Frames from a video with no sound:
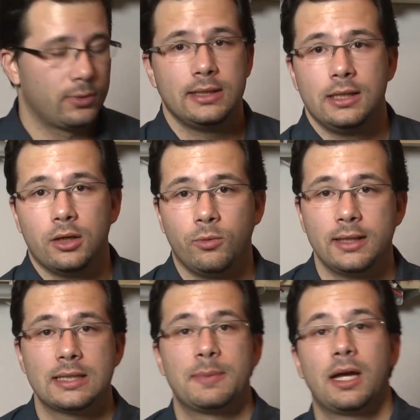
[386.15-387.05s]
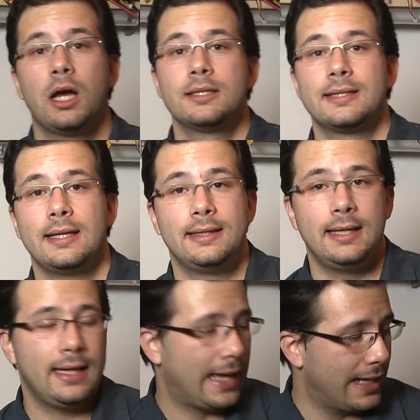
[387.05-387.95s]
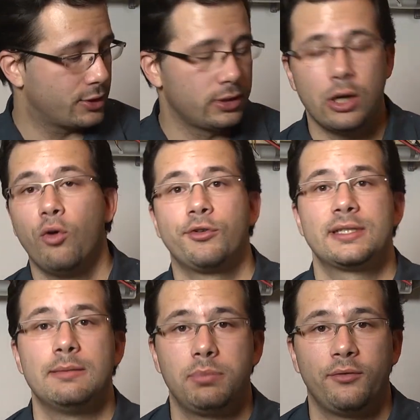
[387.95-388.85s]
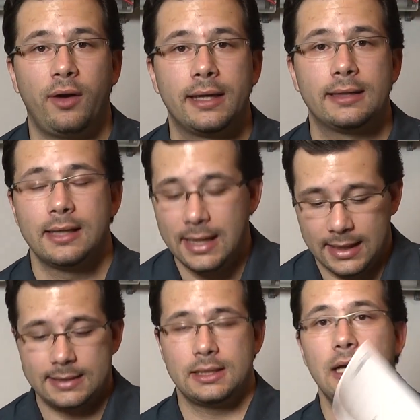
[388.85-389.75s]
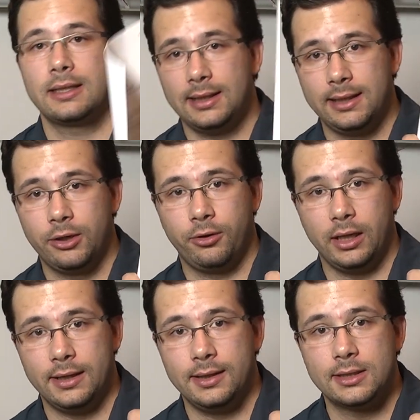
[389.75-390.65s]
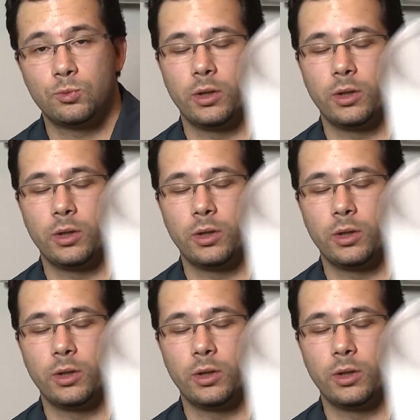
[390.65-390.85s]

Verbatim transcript: read the other one, that's because they actually oversimplified it. It's a lot clearer in this